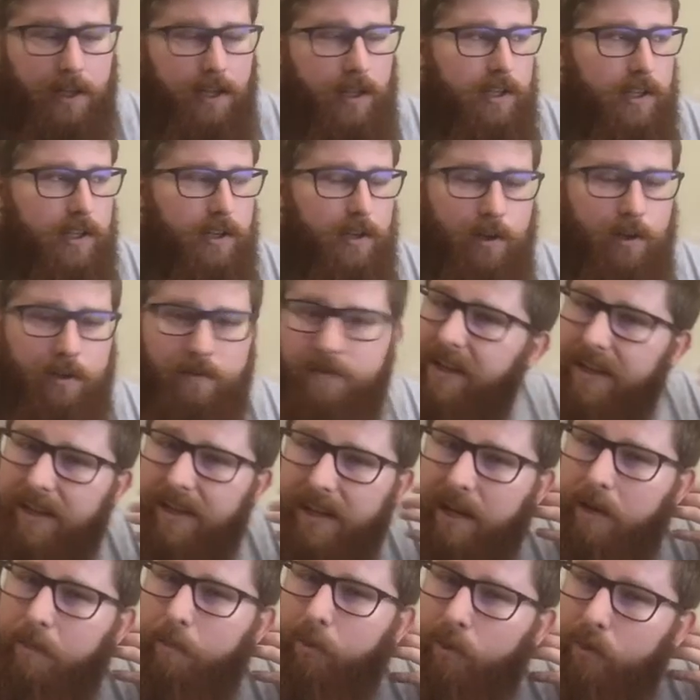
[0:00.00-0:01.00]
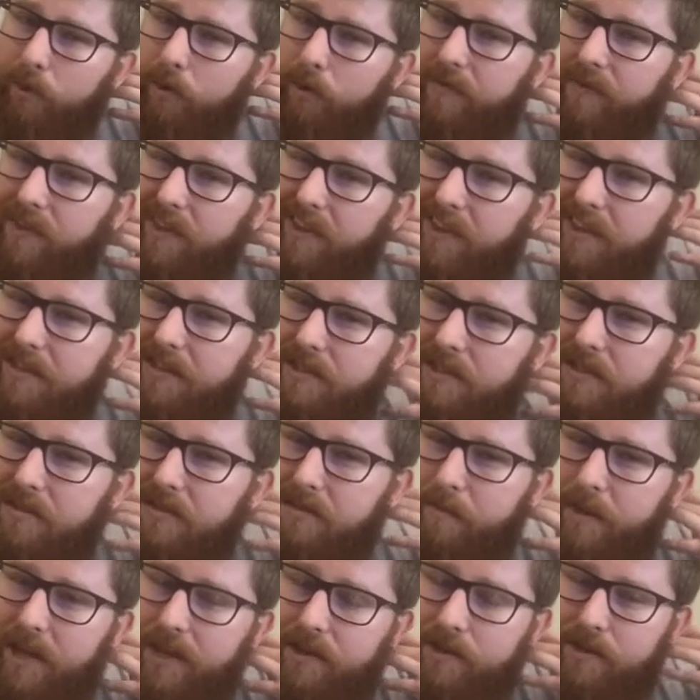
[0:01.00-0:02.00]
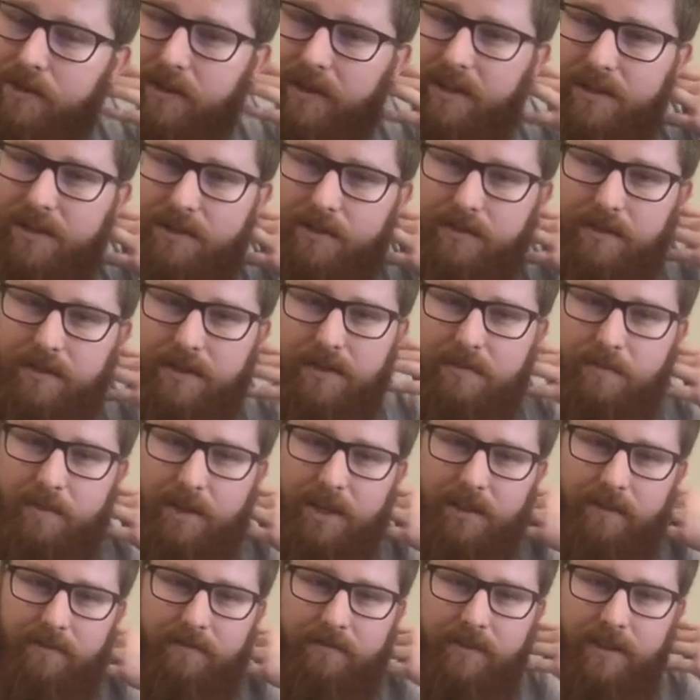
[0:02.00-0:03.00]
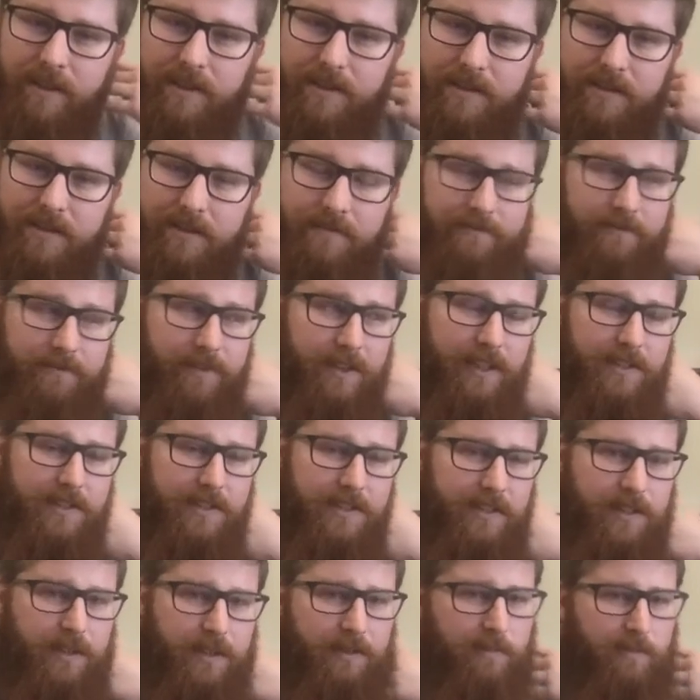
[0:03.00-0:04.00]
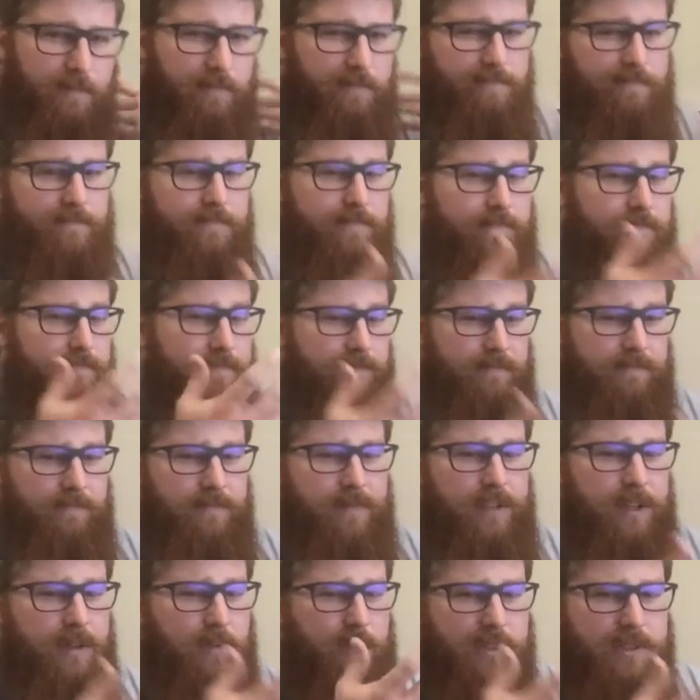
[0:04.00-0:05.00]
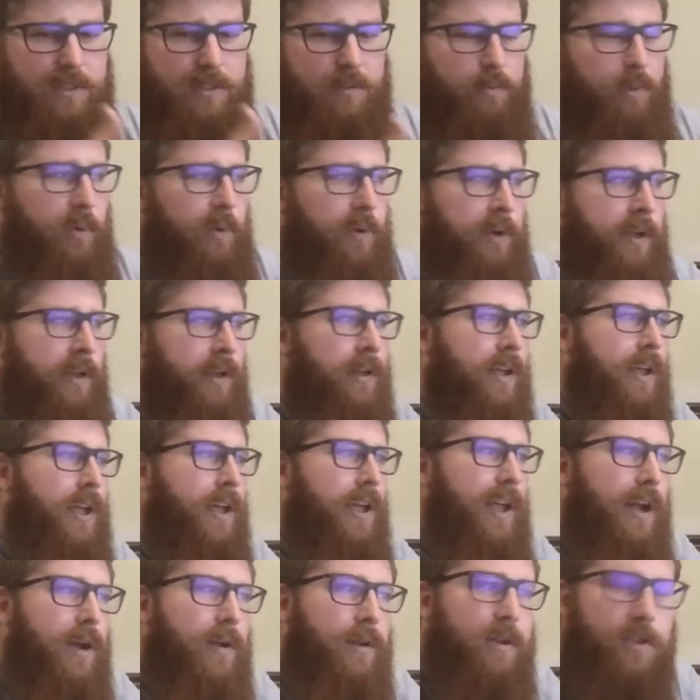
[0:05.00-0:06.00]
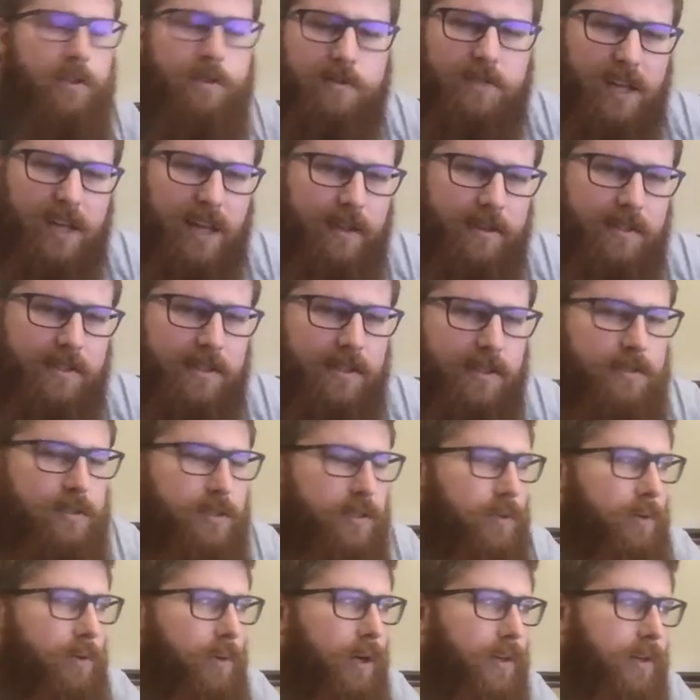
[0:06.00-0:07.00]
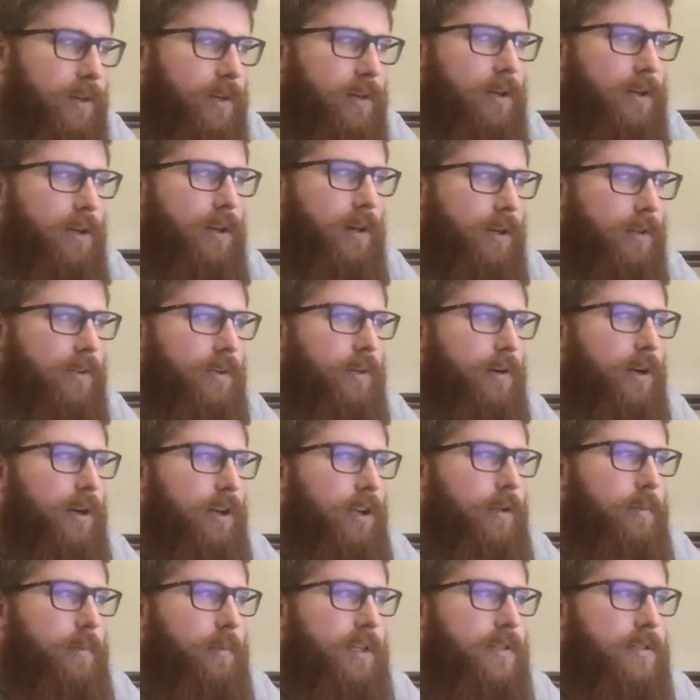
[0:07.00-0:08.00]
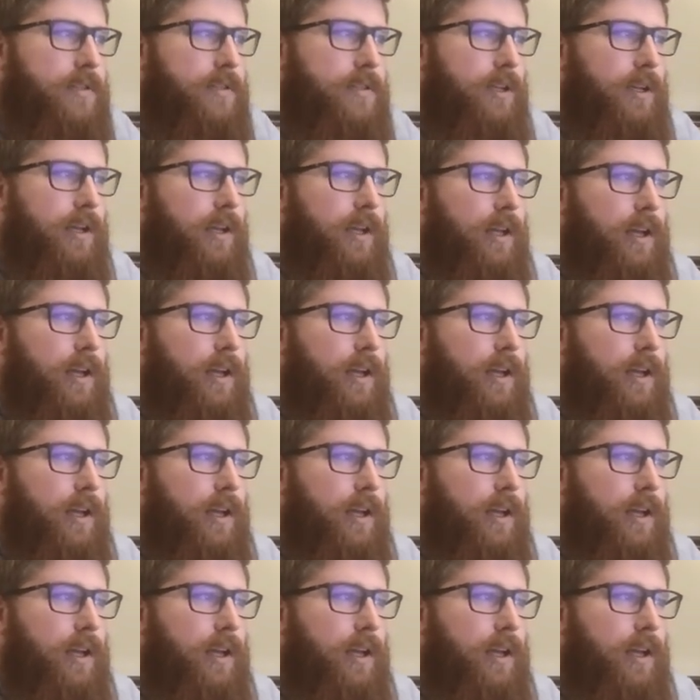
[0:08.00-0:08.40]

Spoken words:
If they can't prove that this is a major issue that's being fixed, then what's the point? How can you tie this into other arguments?